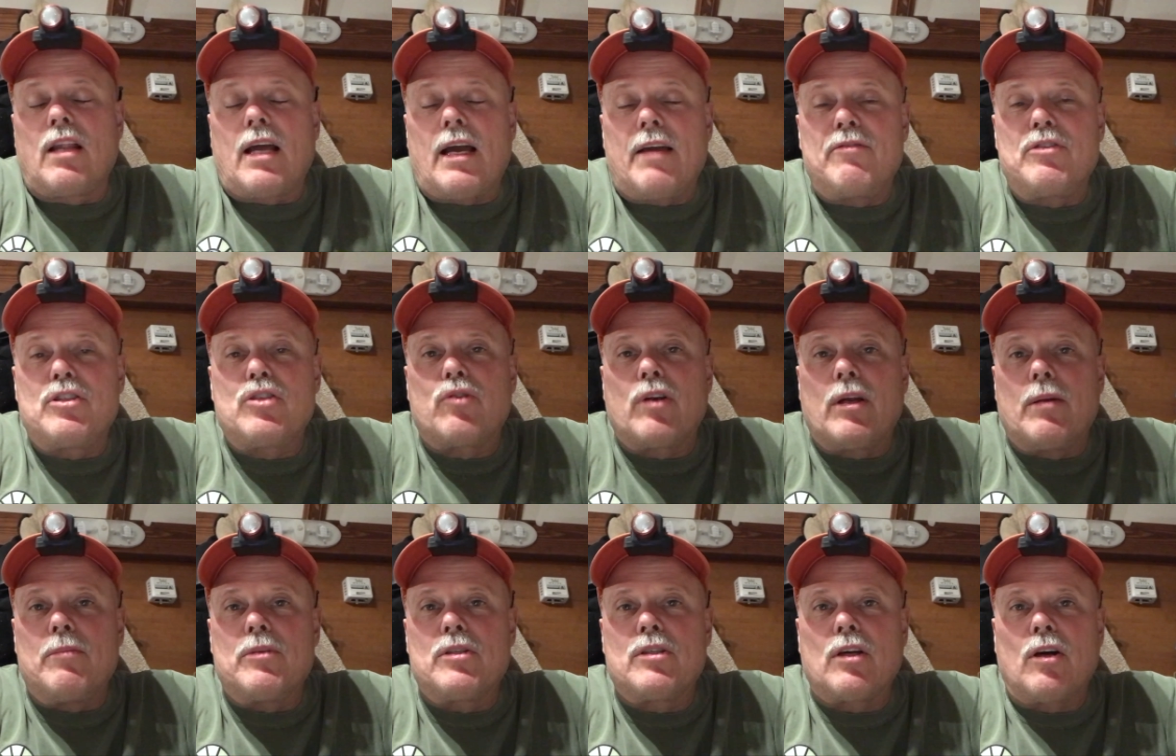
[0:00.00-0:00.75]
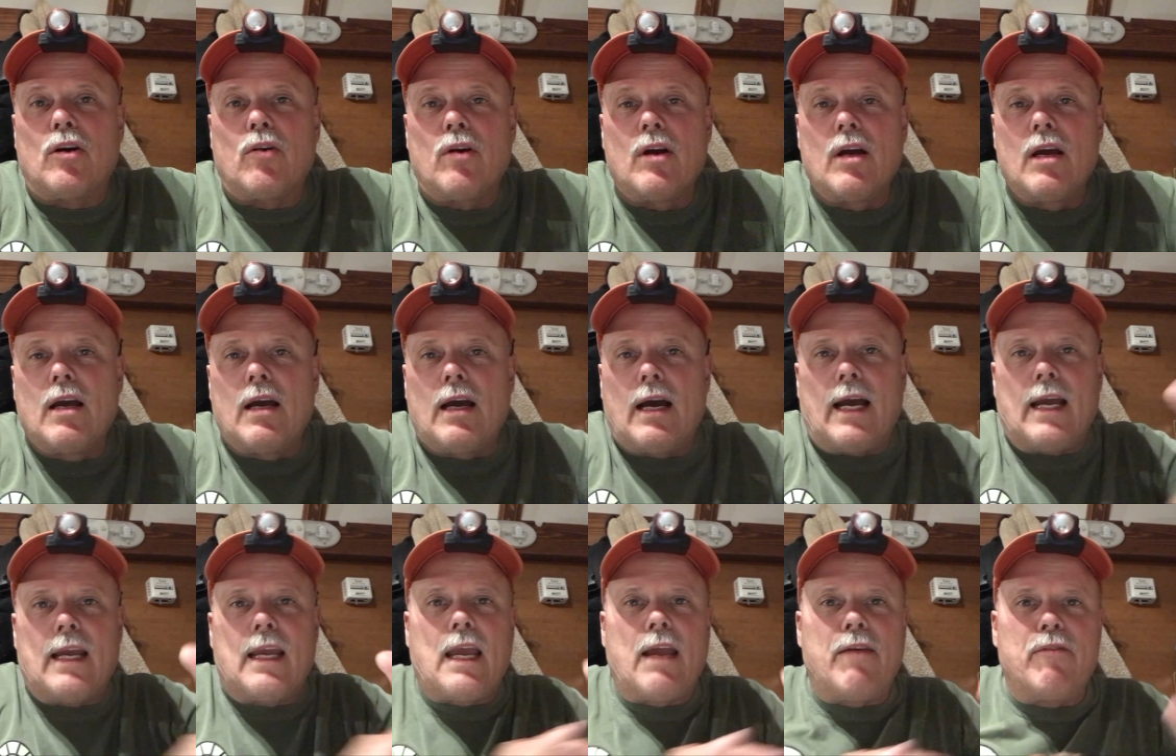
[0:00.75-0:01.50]
live stream, so
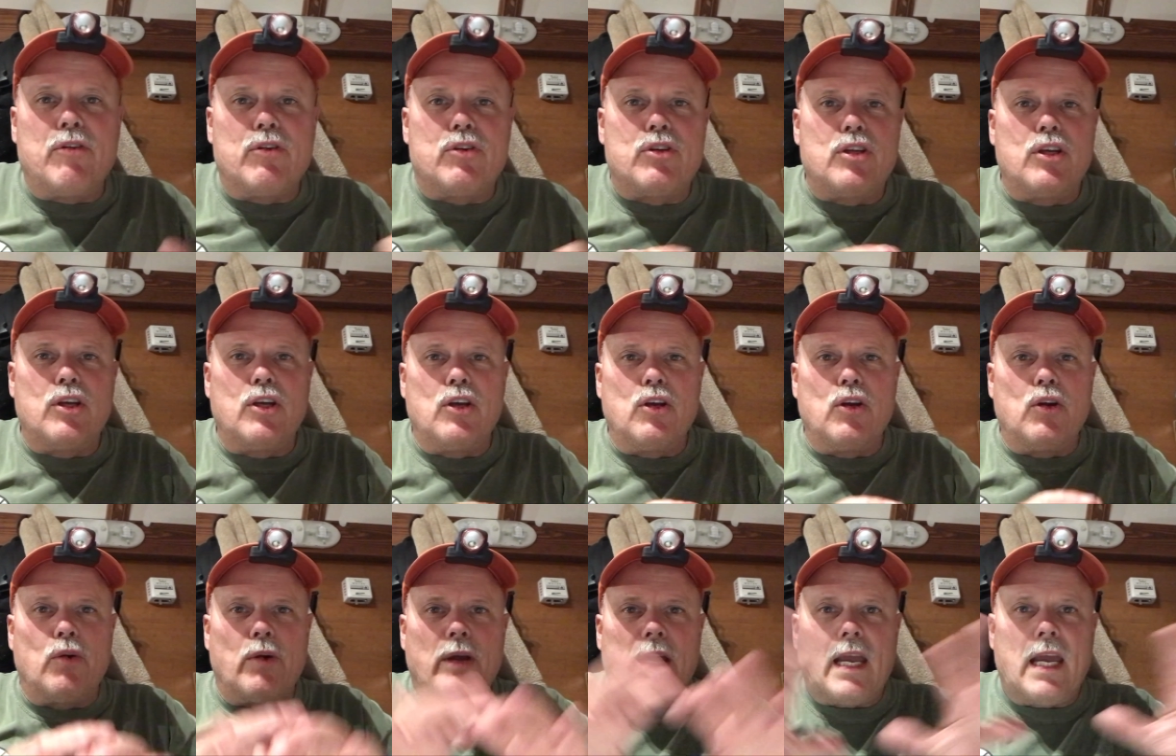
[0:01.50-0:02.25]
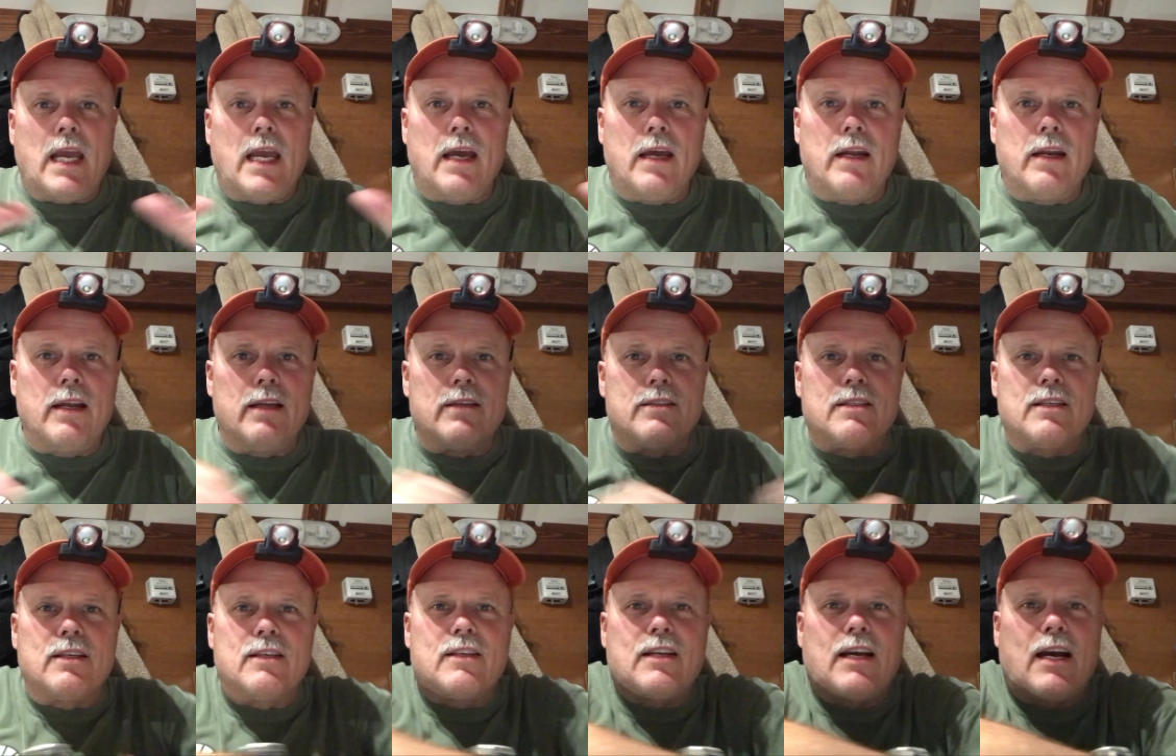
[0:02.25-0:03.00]
I gave it to you in
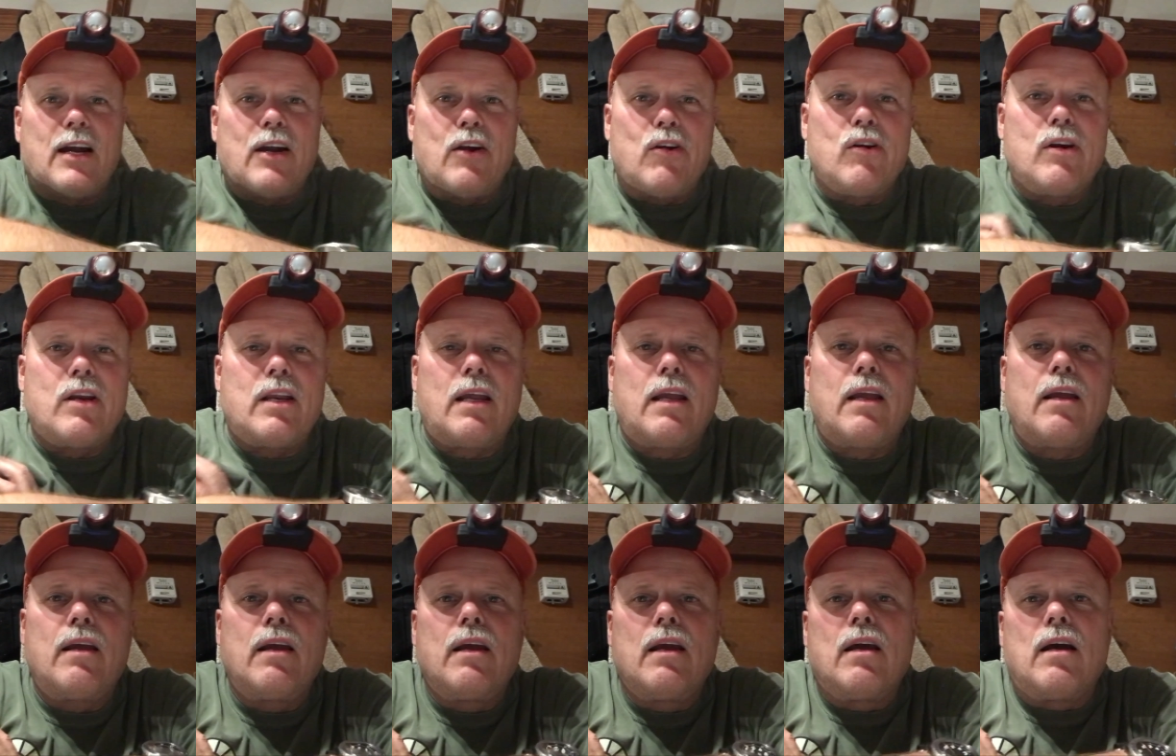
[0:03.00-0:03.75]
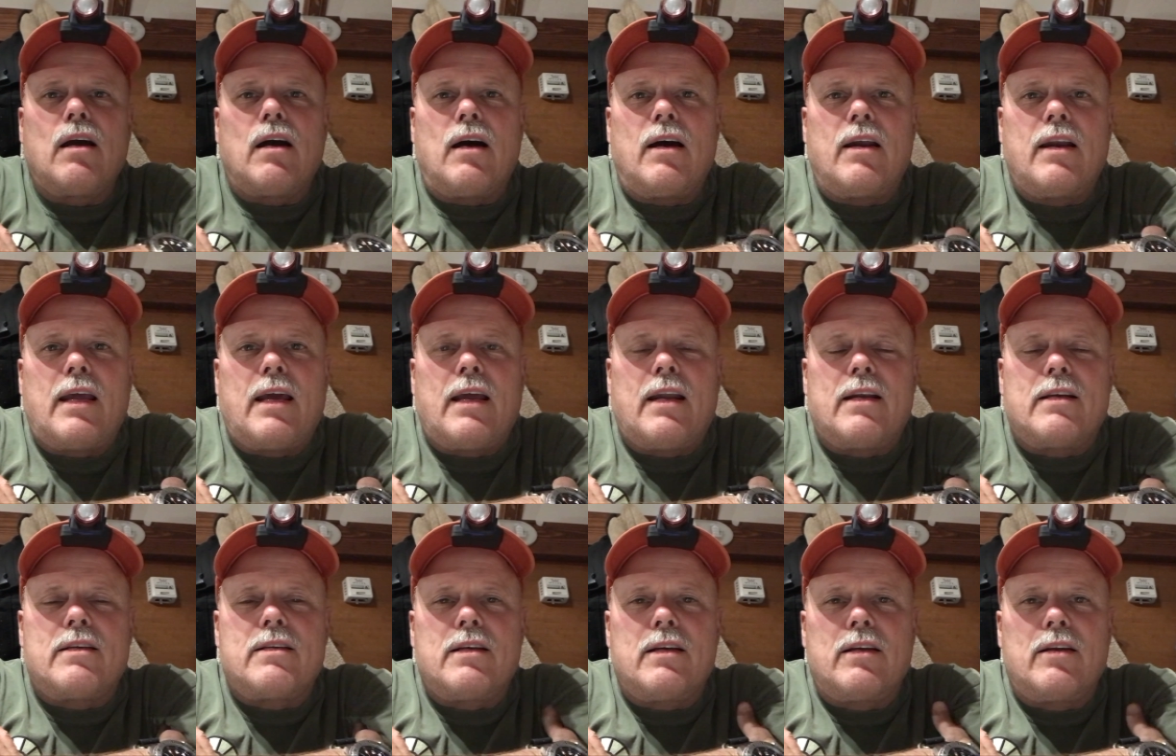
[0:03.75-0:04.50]
its entirety,
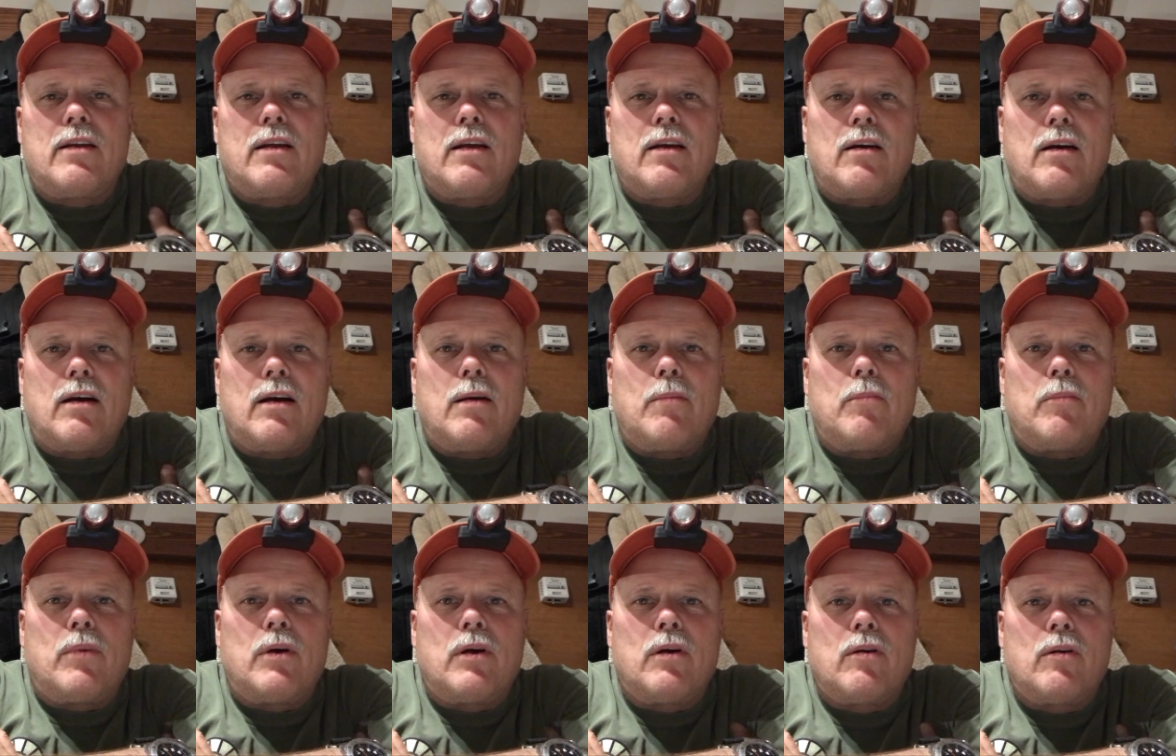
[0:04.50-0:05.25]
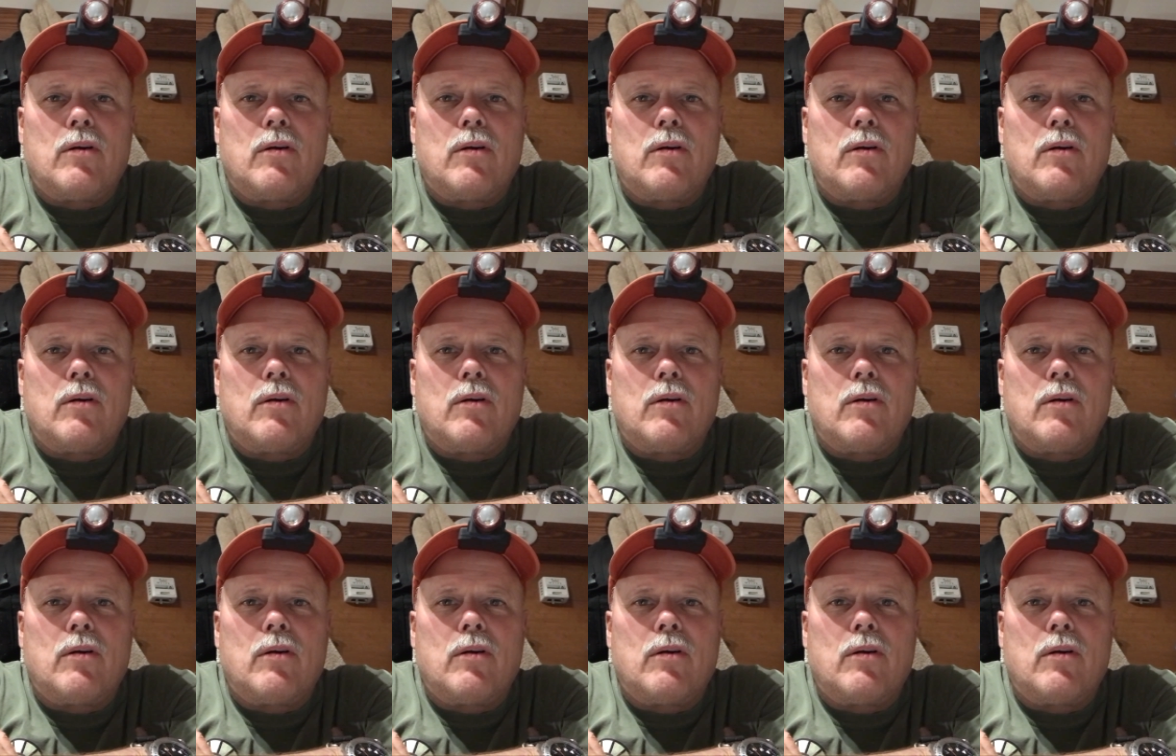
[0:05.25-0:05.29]
unedited, um,